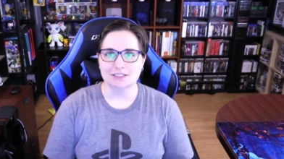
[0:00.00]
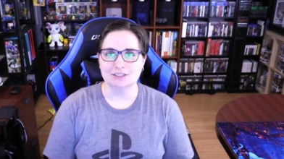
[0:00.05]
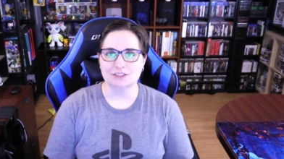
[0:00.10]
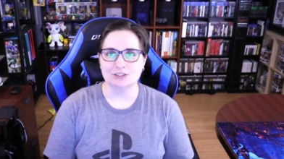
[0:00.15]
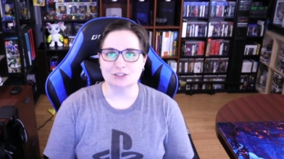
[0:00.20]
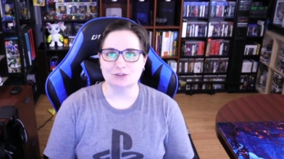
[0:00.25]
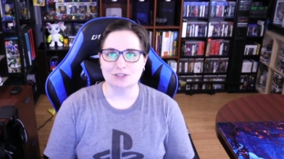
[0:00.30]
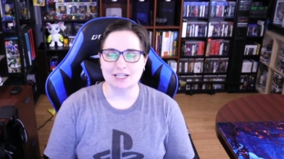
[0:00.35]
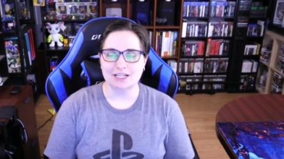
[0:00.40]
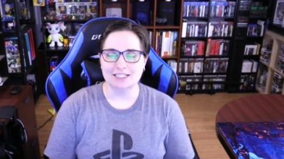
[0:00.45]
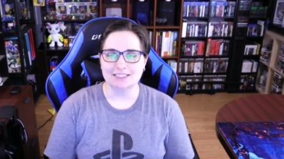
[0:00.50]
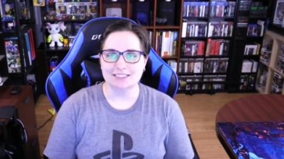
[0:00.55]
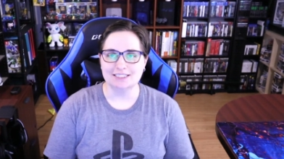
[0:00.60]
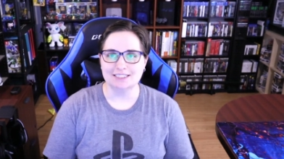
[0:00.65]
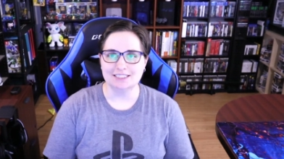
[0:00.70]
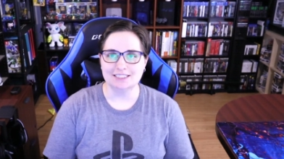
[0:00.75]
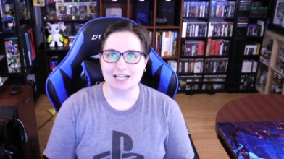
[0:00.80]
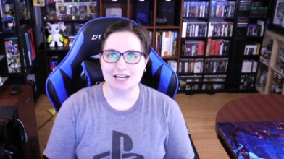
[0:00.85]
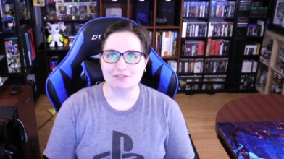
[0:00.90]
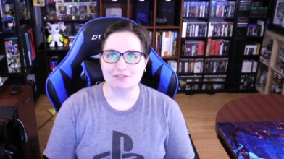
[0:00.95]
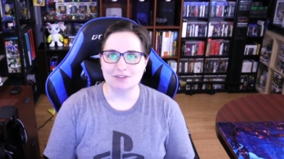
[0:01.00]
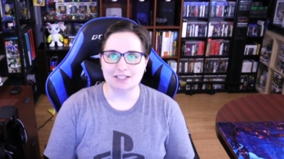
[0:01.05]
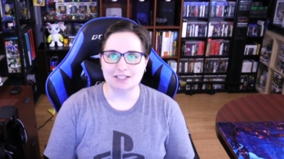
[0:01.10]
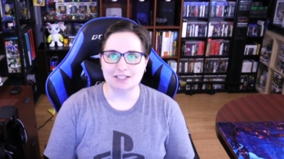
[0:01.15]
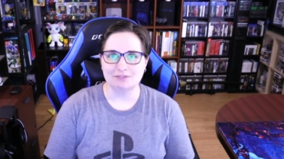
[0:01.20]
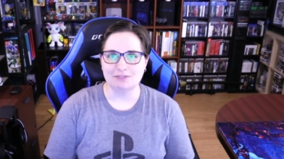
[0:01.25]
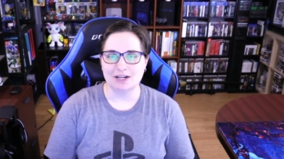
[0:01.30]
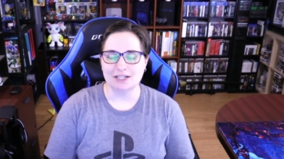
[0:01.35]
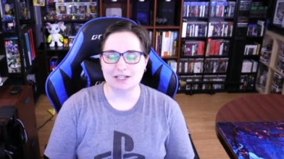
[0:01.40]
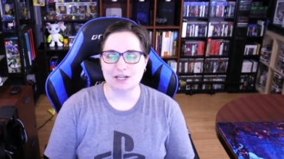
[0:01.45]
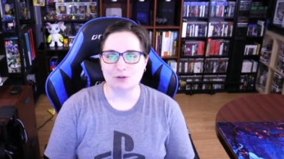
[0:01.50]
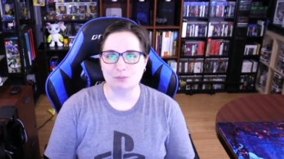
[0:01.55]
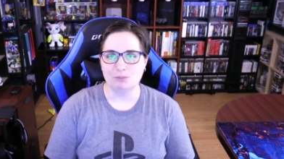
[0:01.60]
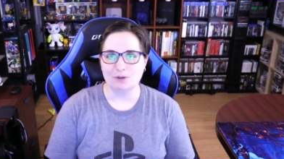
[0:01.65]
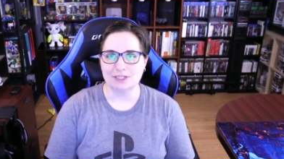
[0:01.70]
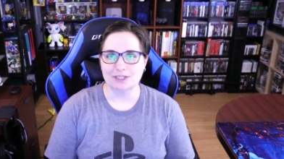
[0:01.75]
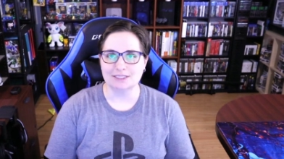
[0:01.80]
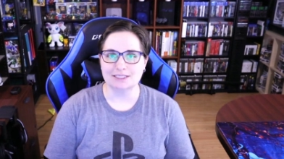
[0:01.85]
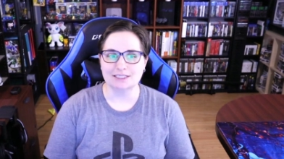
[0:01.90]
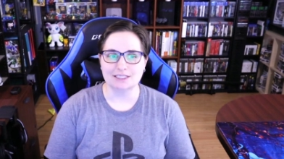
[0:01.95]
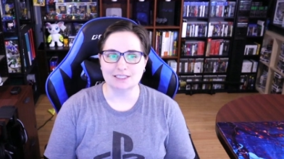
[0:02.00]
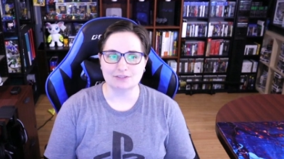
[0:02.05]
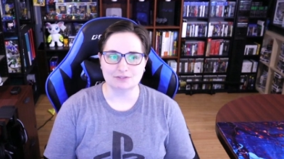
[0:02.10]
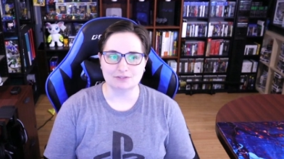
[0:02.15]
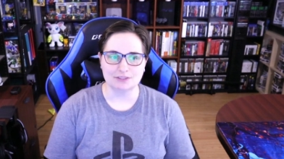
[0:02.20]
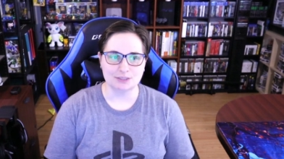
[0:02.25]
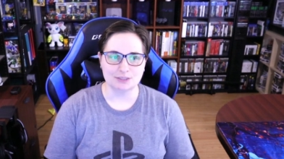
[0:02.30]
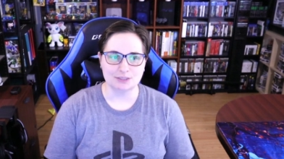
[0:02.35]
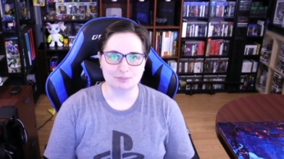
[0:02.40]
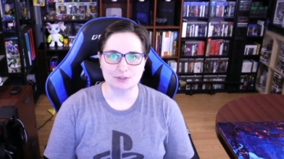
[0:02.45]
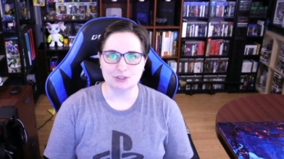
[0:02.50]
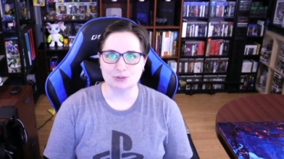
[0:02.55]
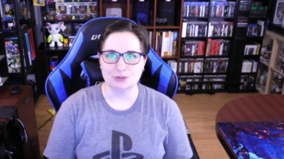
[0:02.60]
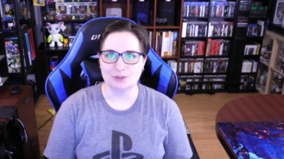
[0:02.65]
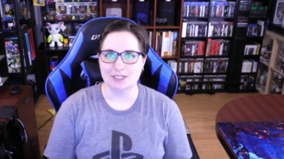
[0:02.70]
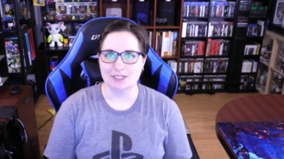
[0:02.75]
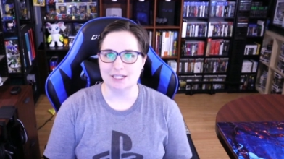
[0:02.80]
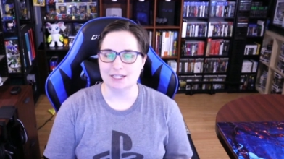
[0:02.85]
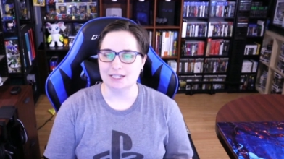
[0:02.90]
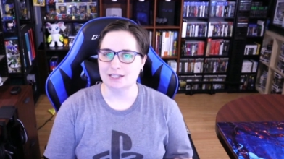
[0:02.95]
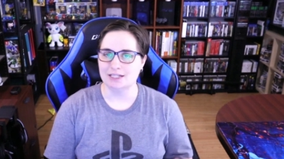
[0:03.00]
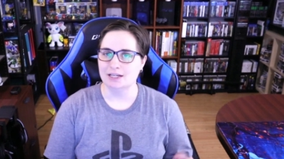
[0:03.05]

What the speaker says: So let's dive in and find out what's the difference between